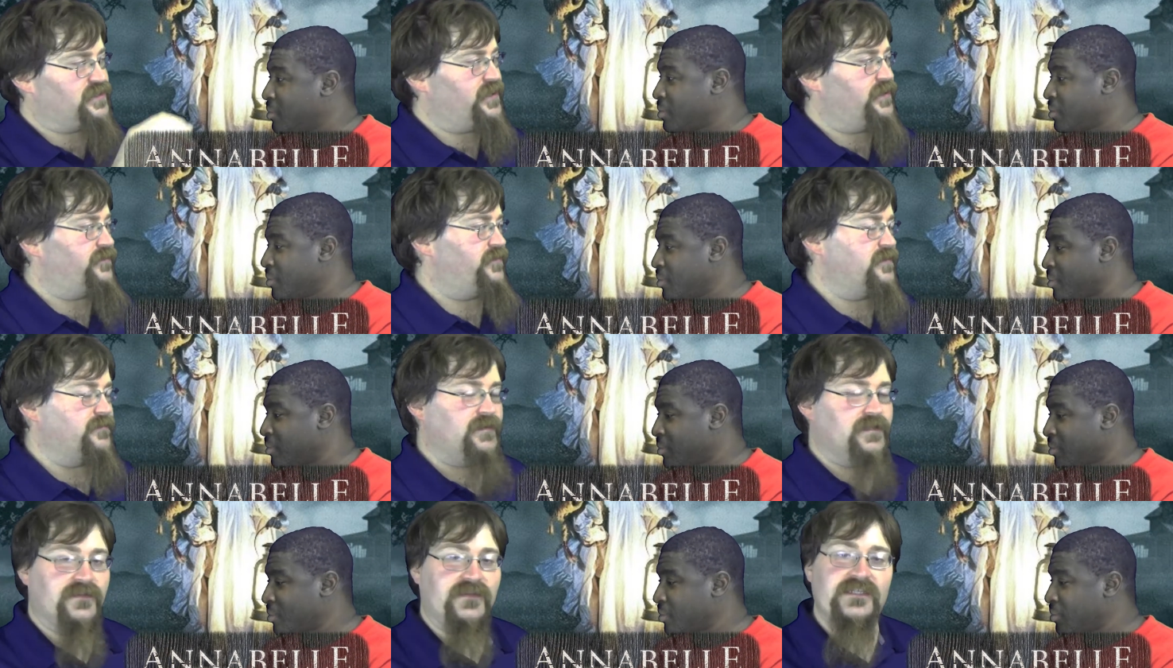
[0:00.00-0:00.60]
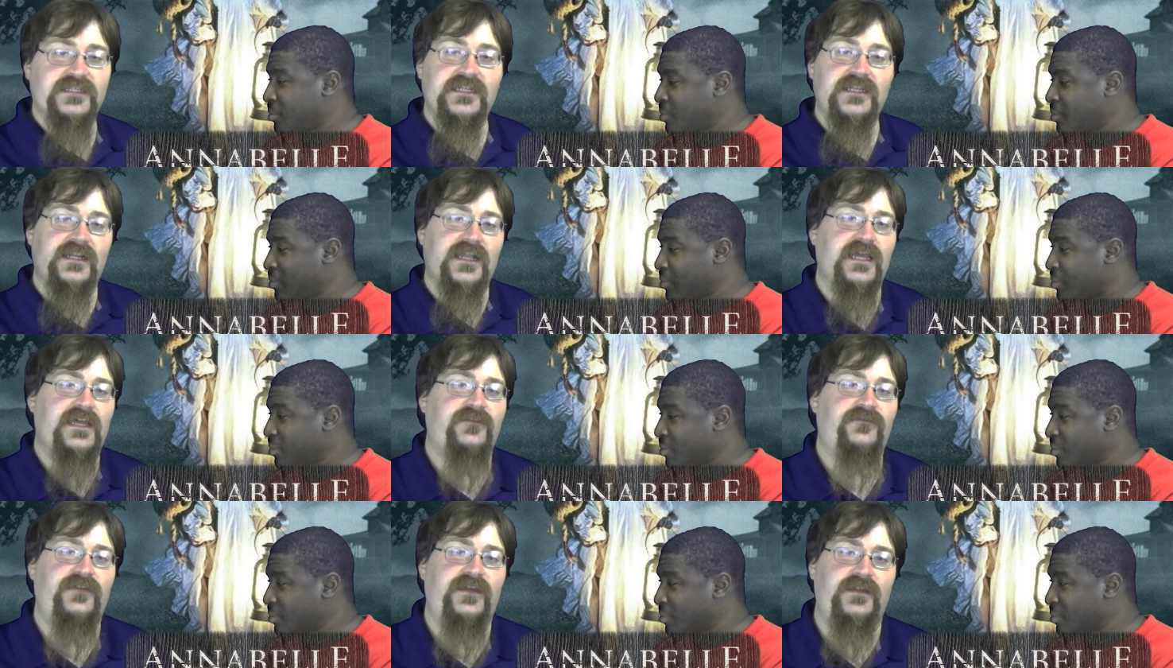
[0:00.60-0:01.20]
Speaker 1: chittering. But this didn't
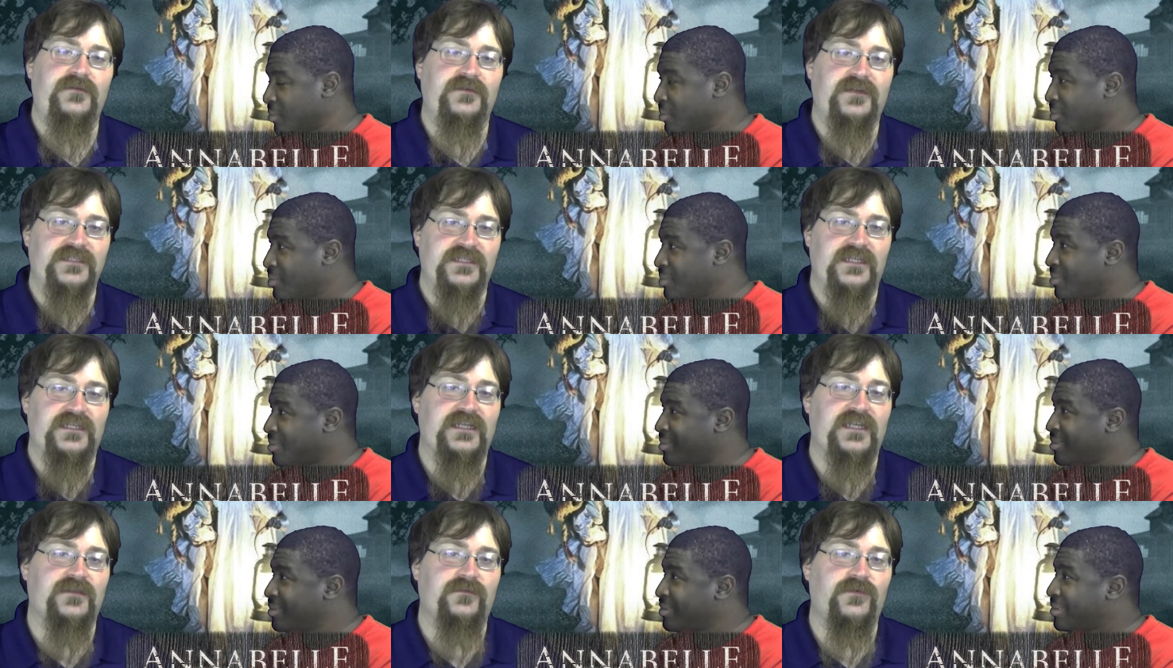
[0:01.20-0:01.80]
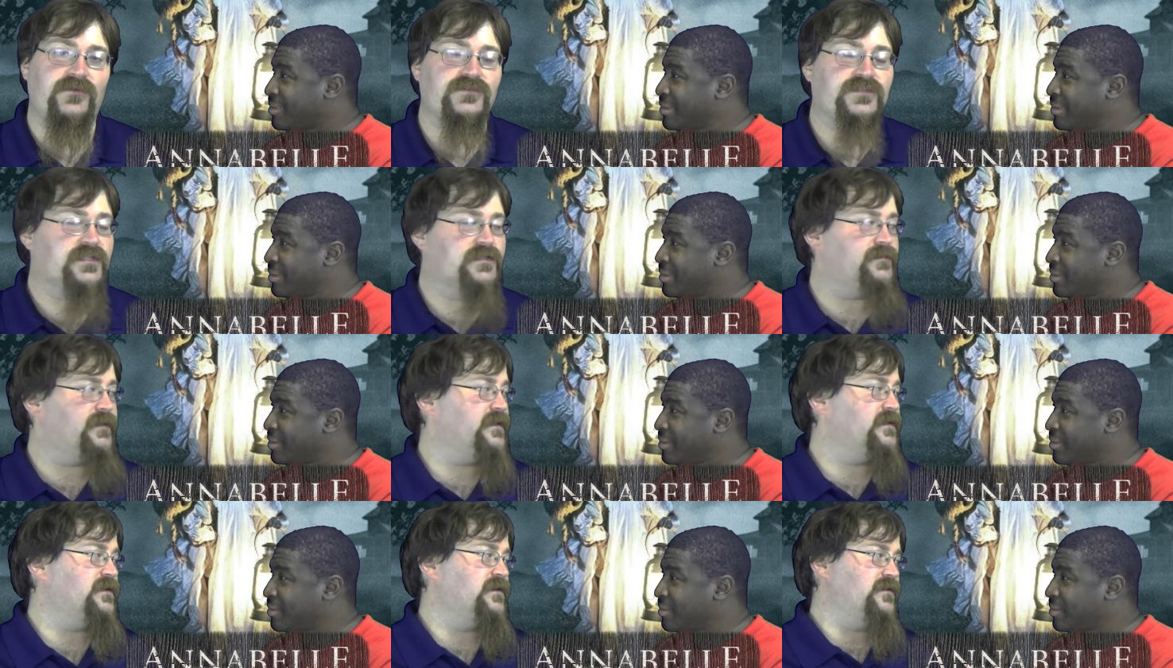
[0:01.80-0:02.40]
have that because it had the music to
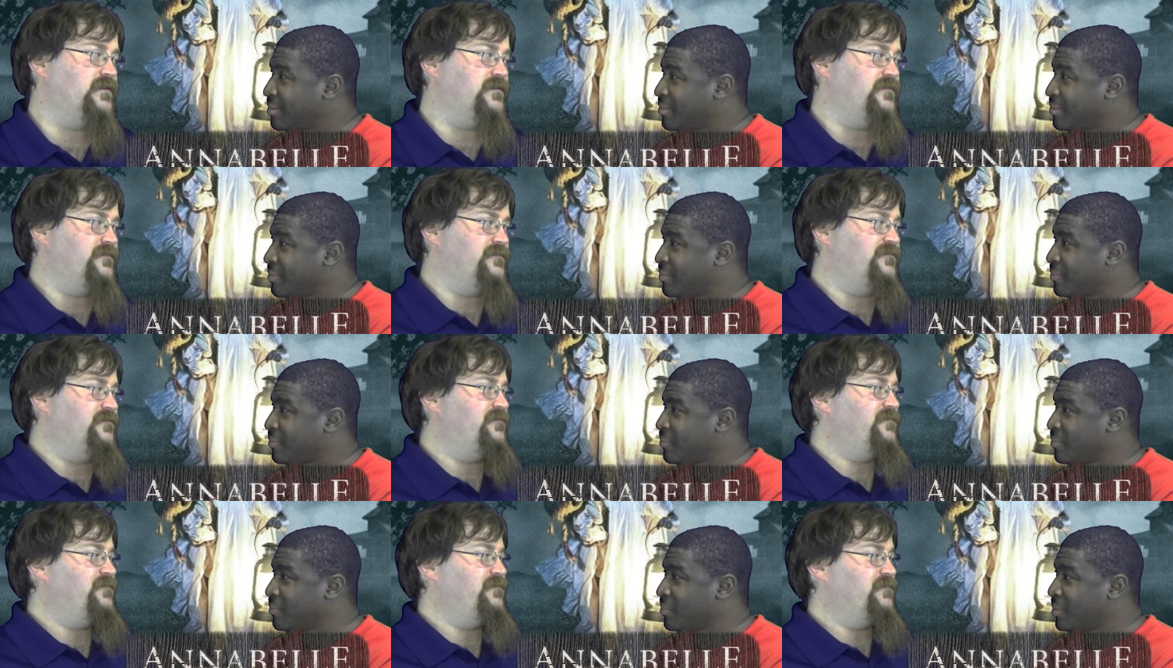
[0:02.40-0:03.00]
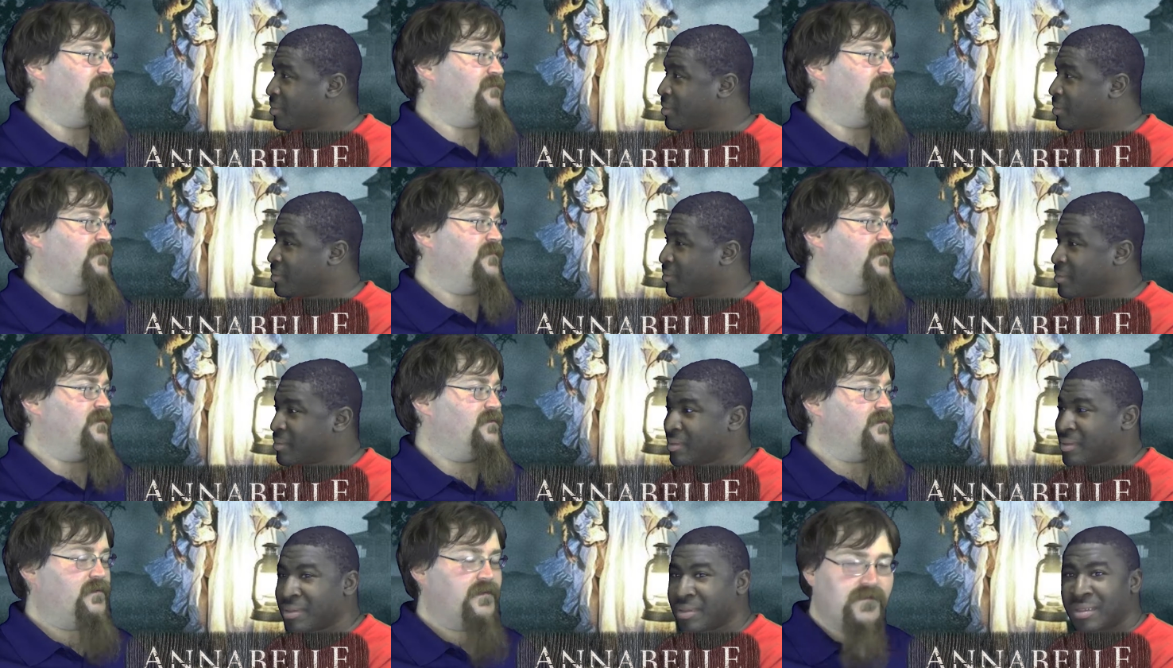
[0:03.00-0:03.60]
play on.
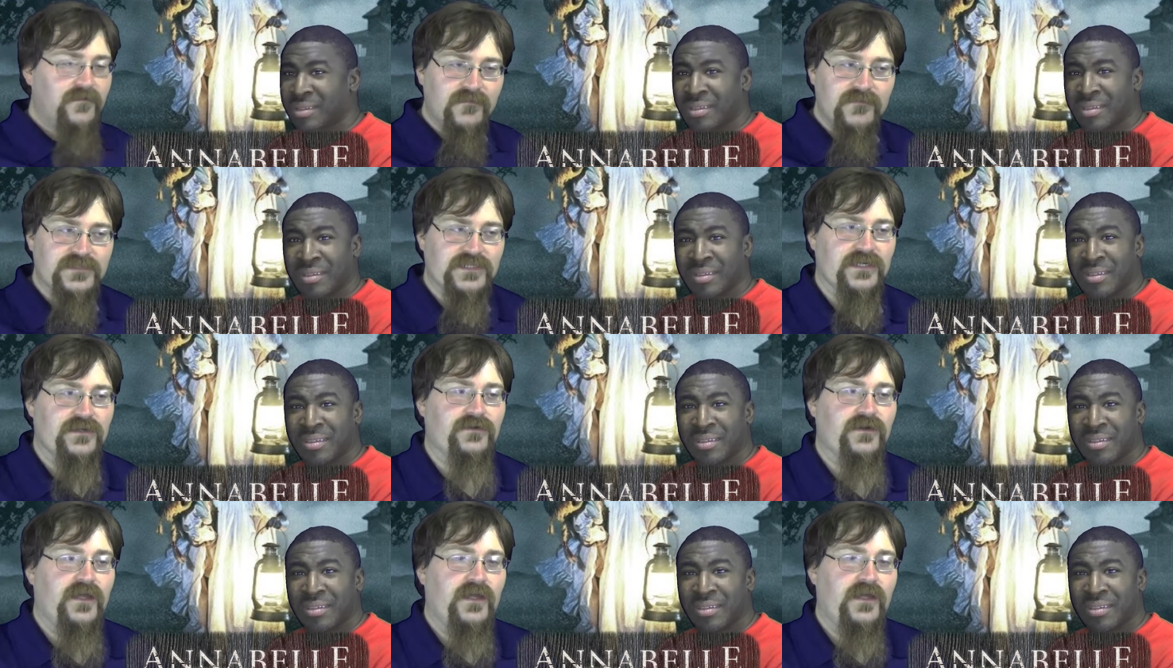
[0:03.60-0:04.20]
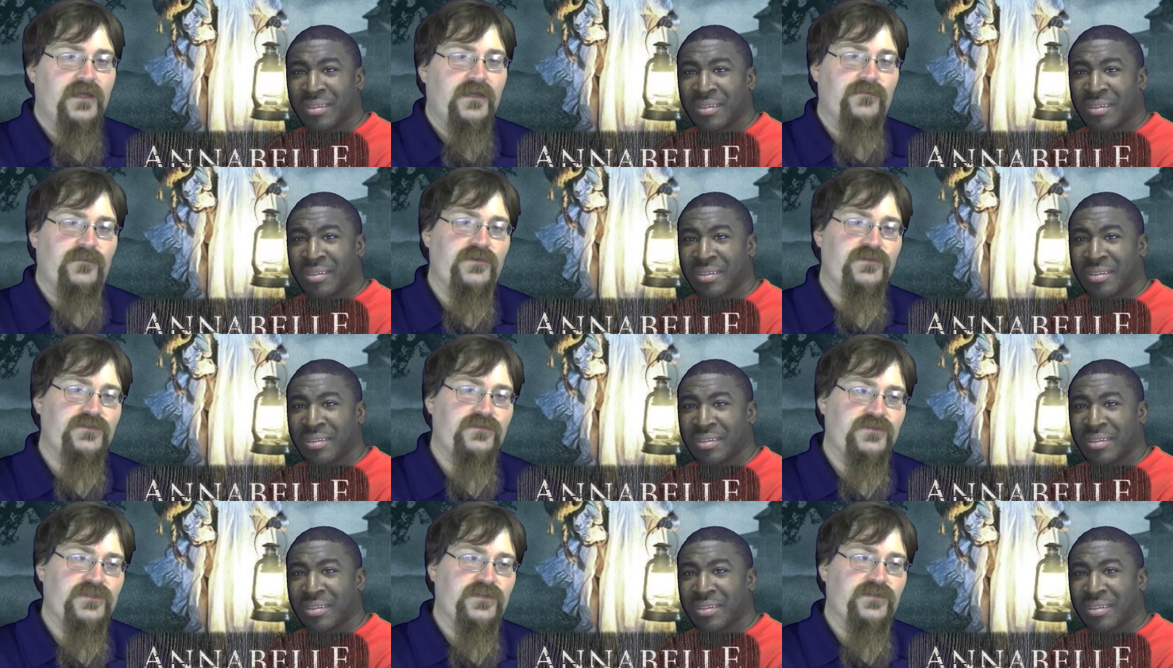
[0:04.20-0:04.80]
So
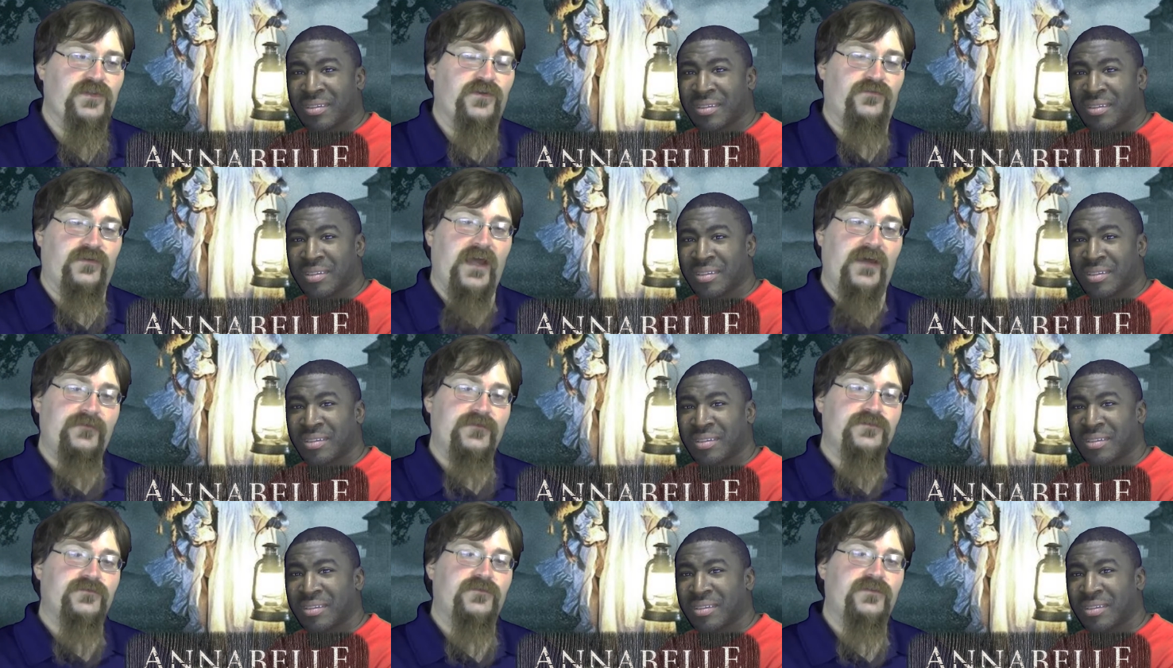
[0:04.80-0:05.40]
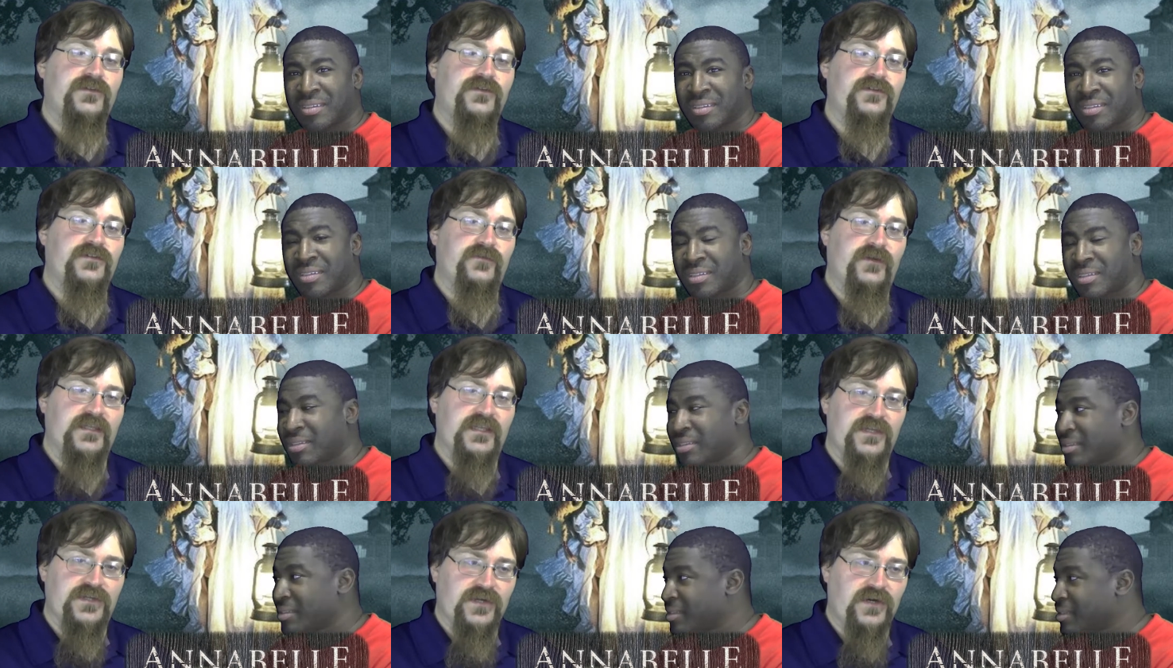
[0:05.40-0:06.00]
music was good. The graphics really good. The
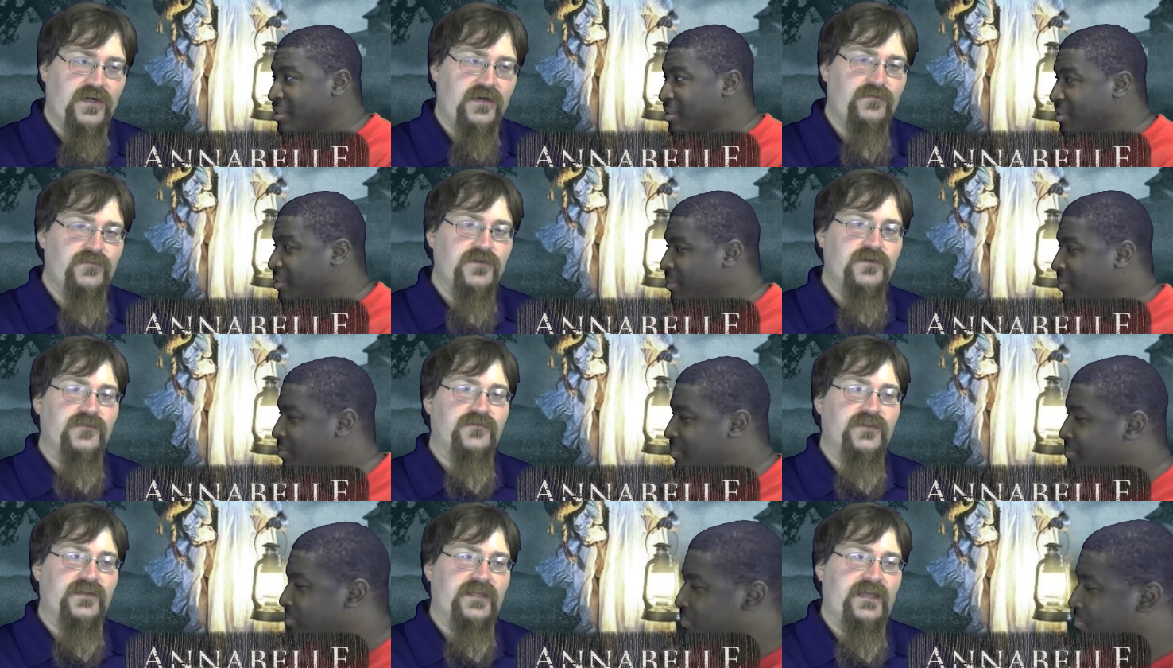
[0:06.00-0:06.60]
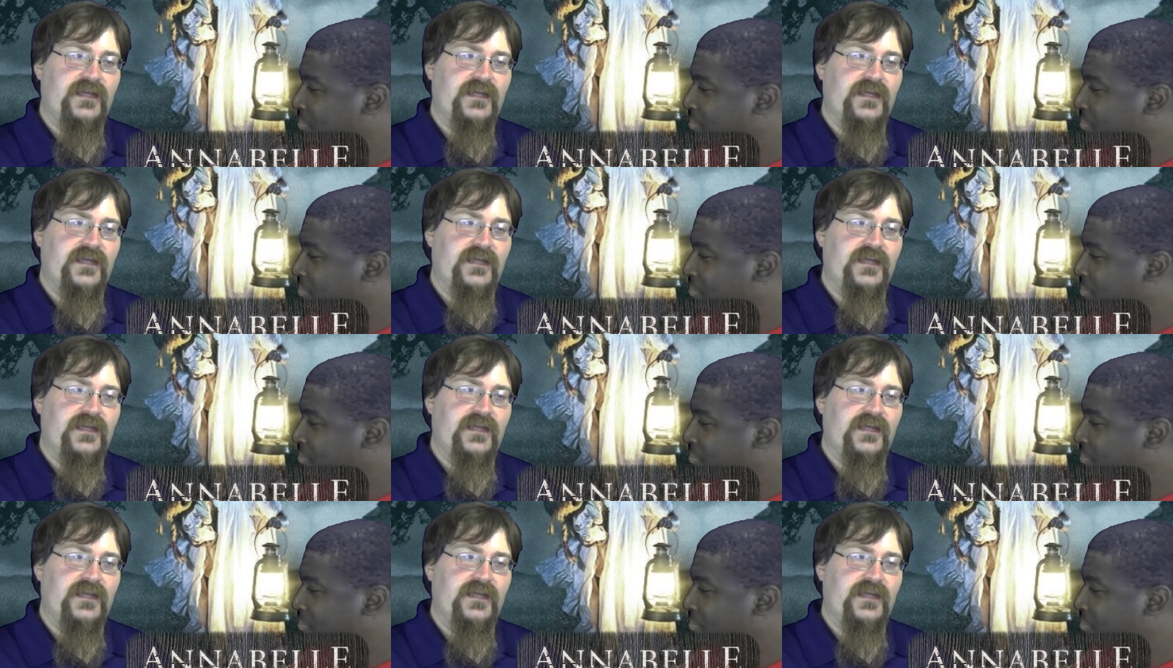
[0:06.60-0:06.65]
way the doll moved and